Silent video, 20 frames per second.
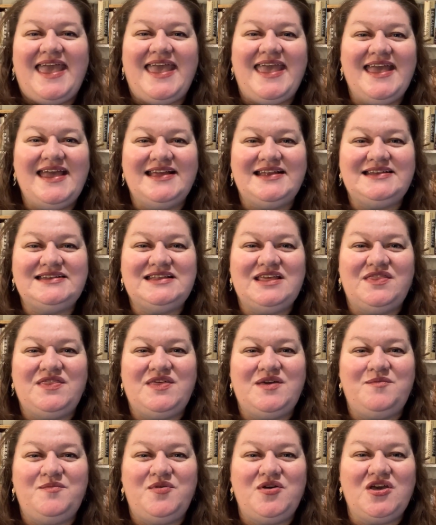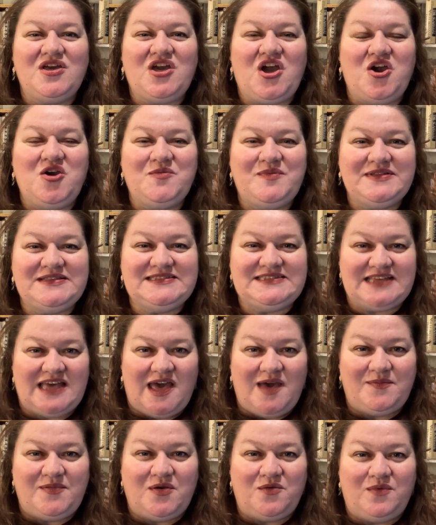And the book opens
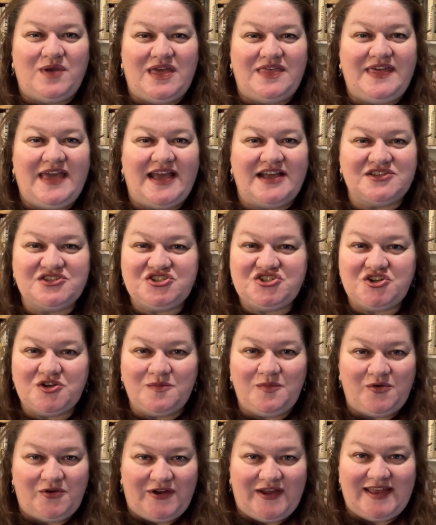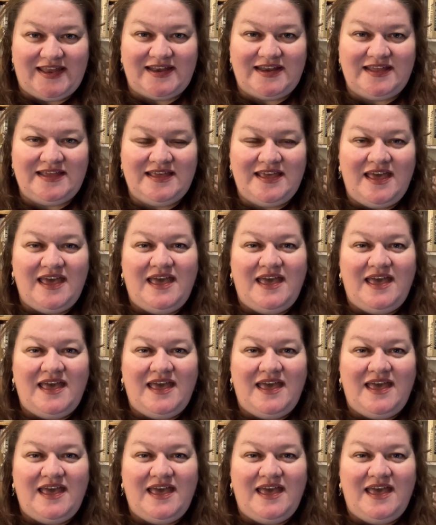up with Hester Prynne,